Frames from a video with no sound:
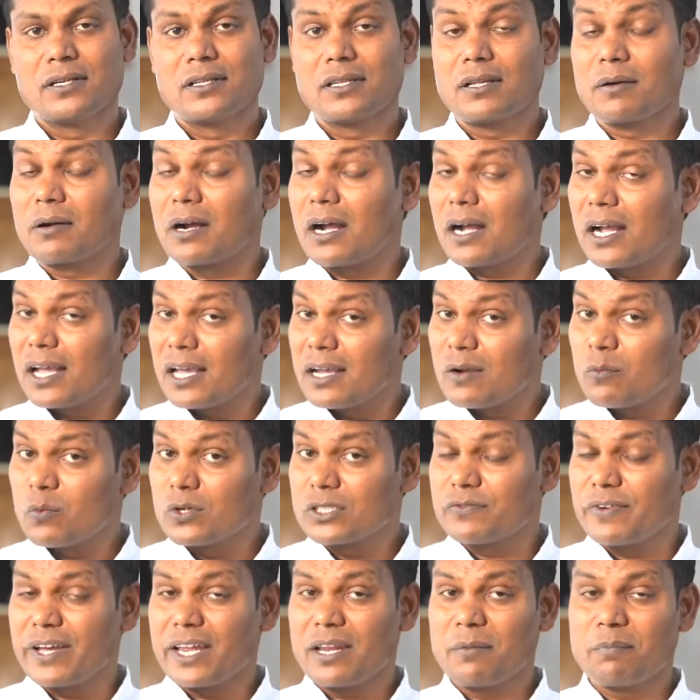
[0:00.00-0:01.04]
The king
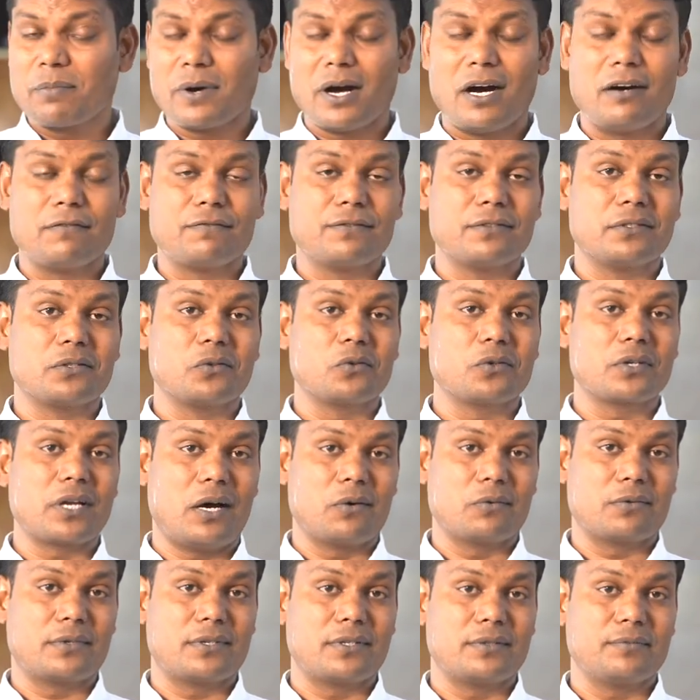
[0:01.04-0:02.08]
was very powerful, no
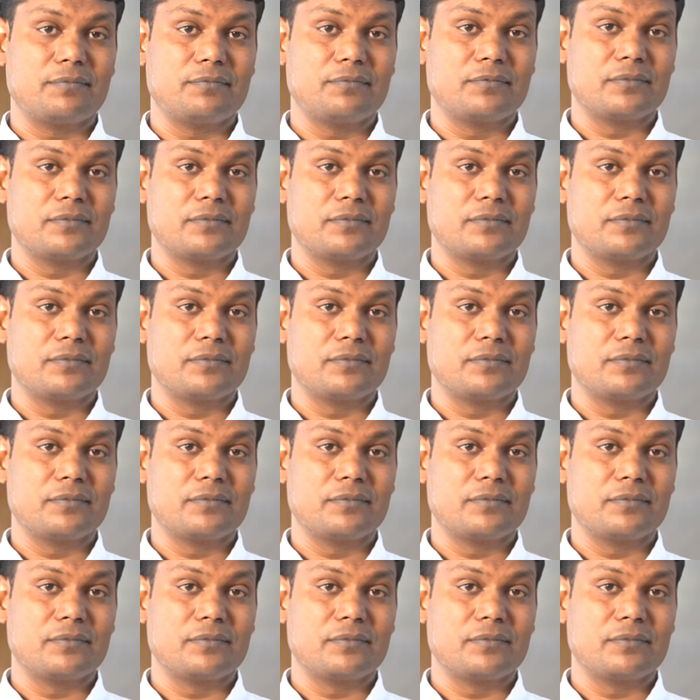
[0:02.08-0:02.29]
doubt.